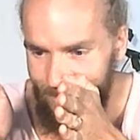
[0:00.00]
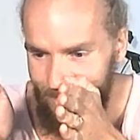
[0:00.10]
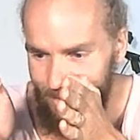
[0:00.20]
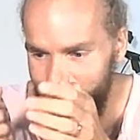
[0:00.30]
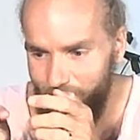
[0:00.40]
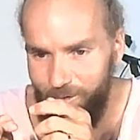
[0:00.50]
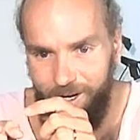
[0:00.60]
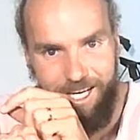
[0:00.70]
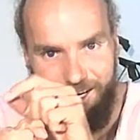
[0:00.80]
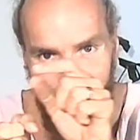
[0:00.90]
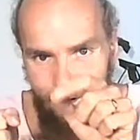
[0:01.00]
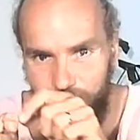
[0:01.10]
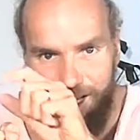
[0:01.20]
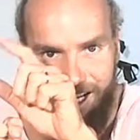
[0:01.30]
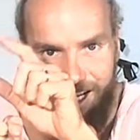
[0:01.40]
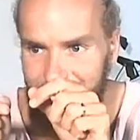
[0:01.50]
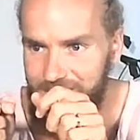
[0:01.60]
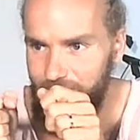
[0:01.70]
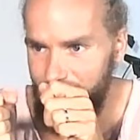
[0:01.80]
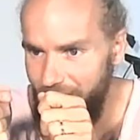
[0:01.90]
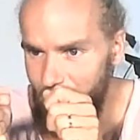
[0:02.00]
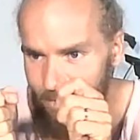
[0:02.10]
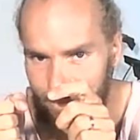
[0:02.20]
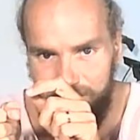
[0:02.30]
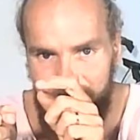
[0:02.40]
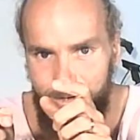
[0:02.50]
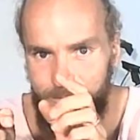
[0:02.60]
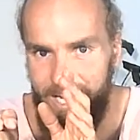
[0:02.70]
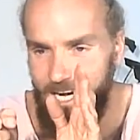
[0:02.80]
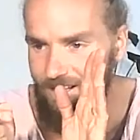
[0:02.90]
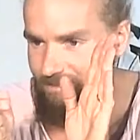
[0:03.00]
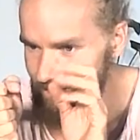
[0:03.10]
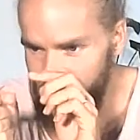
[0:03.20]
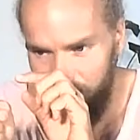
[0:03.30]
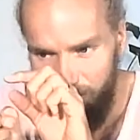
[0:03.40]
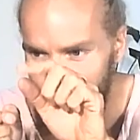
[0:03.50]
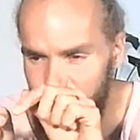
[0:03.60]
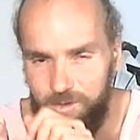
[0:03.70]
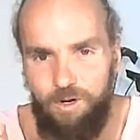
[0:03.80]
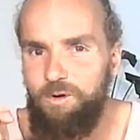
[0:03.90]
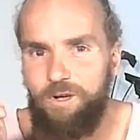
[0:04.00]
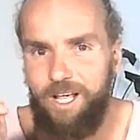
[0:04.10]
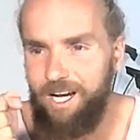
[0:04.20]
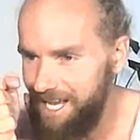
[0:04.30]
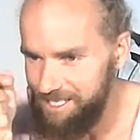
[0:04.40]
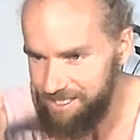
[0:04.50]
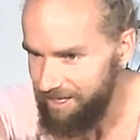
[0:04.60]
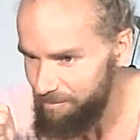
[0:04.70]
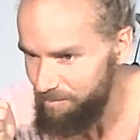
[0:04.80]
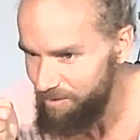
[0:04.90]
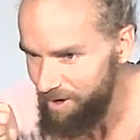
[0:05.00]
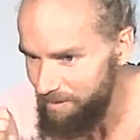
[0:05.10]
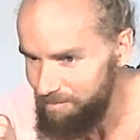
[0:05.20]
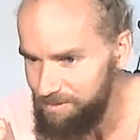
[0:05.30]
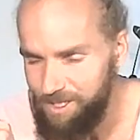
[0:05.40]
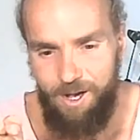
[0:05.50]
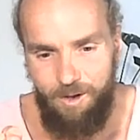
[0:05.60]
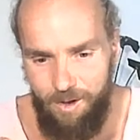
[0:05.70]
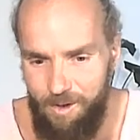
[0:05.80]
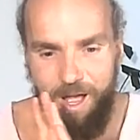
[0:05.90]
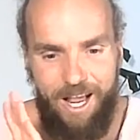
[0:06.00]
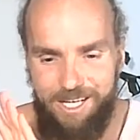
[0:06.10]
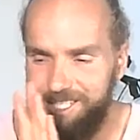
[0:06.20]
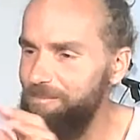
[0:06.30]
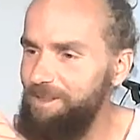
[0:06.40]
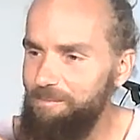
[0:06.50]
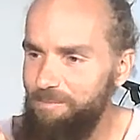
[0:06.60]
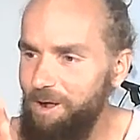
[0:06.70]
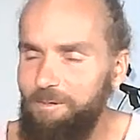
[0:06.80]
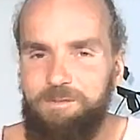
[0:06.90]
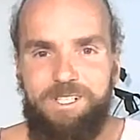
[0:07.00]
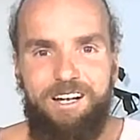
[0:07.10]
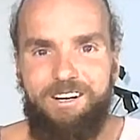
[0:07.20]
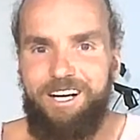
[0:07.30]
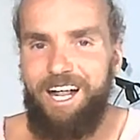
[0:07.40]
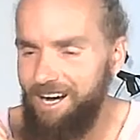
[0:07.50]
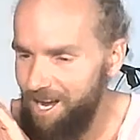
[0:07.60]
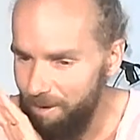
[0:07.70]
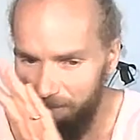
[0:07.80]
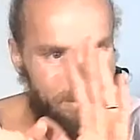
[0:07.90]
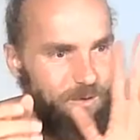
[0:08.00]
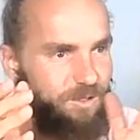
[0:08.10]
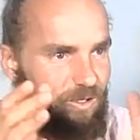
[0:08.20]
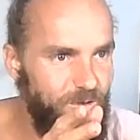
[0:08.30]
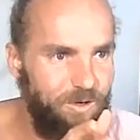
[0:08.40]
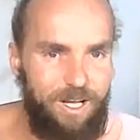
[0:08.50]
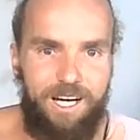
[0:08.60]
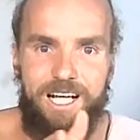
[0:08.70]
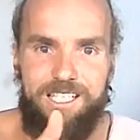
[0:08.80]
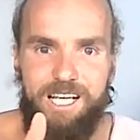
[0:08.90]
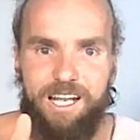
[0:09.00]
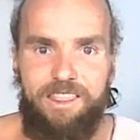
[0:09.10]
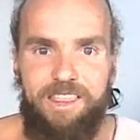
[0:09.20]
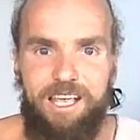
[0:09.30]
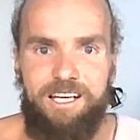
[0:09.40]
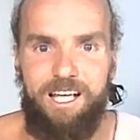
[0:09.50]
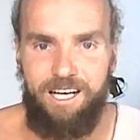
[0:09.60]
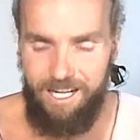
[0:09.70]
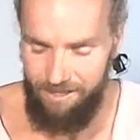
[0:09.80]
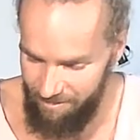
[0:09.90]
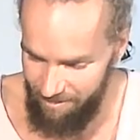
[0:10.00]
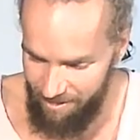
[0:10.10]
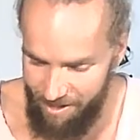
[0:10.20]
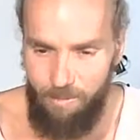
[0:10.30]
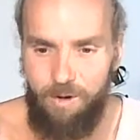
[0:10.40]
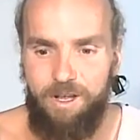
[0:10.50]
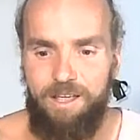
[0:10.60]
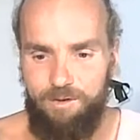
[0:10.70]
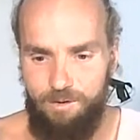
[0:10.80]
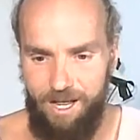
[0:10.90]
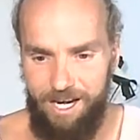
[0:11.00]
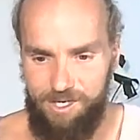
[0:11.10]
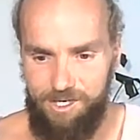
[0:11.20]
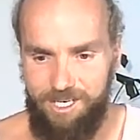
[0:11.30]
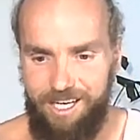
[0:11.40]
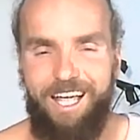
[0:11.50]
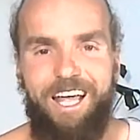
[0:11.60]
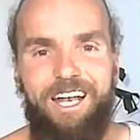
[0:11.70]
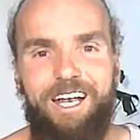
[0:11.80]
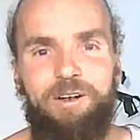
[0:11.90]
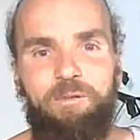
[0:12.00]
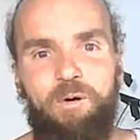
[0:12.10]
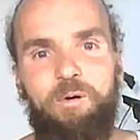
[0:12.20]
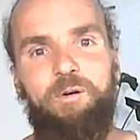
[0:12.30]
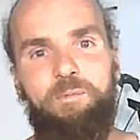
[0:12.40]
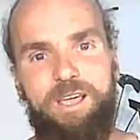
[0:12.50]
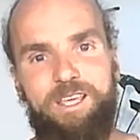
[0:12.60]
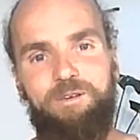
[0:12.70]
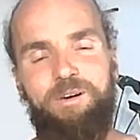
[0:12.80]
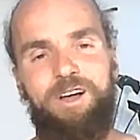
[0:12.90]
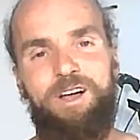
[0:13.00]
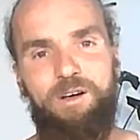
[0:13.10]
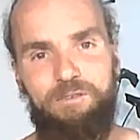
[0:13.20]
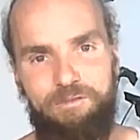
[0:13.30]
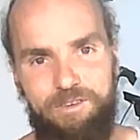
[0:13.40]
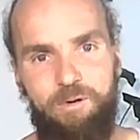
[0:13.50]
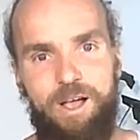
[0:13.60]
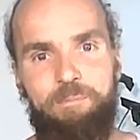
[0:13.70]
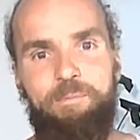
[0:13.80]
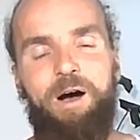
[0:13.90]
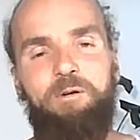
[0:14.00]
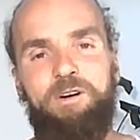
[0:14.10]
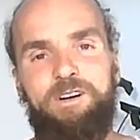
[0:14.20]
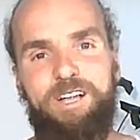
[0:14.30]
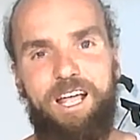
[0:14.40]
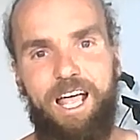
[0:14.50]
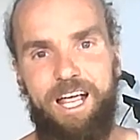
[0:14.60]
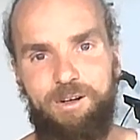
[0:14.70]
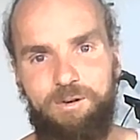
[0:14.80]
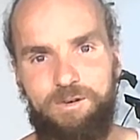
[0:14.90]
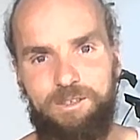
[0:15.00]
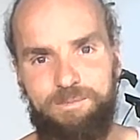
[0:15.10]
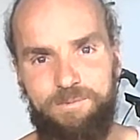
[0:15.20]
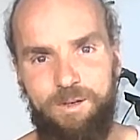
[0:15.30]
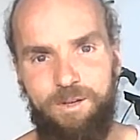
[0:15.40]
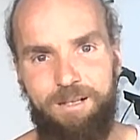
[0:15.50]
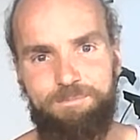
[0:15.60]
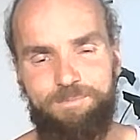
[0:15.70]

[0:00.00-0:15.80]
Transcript: your like your looking glass on how you see reality. Don't put your looking glass on the problems. Accept the problems that are there, but put your looking glass on the things that it will give you energy, and will make you feel empowered and good. Okay,